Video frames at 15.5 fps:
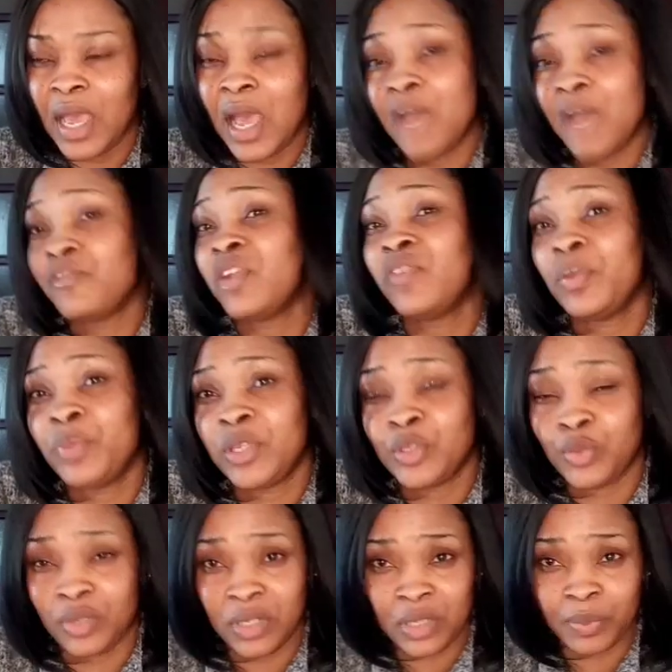I've never been
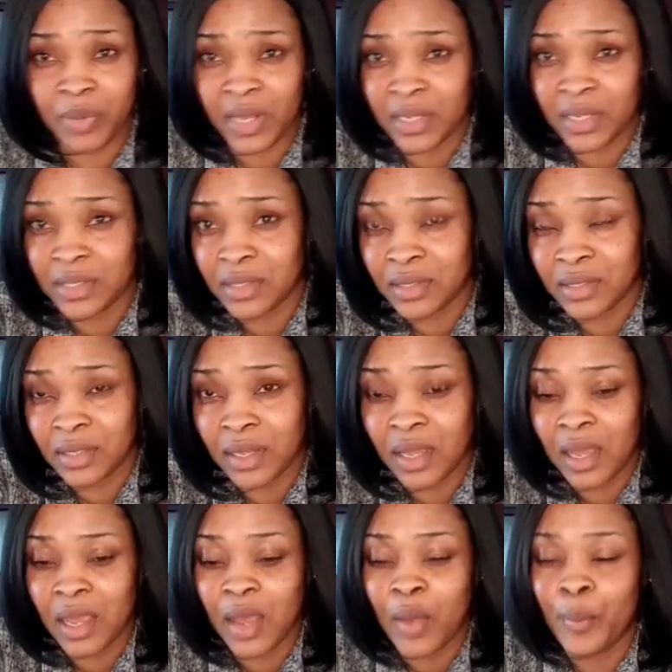to this place,
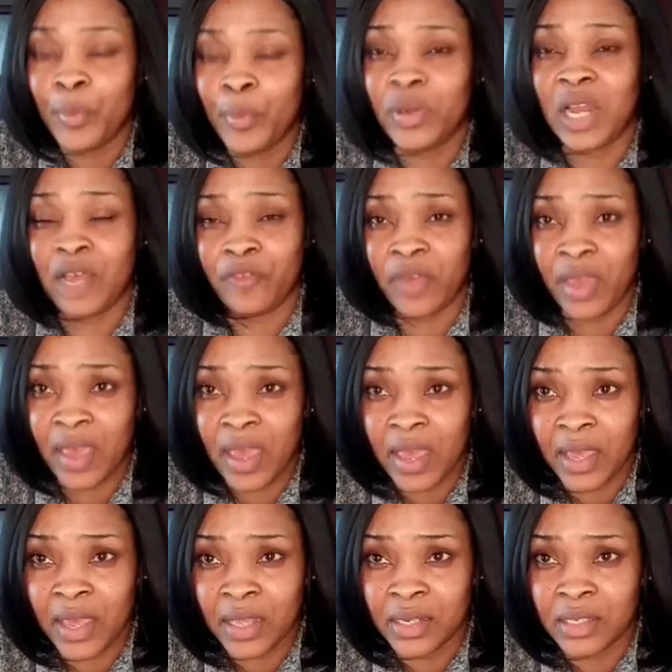but I've
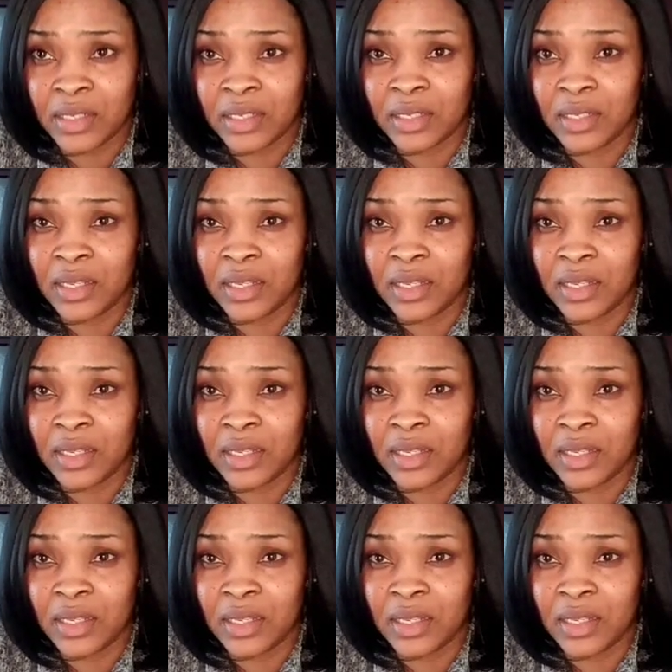heard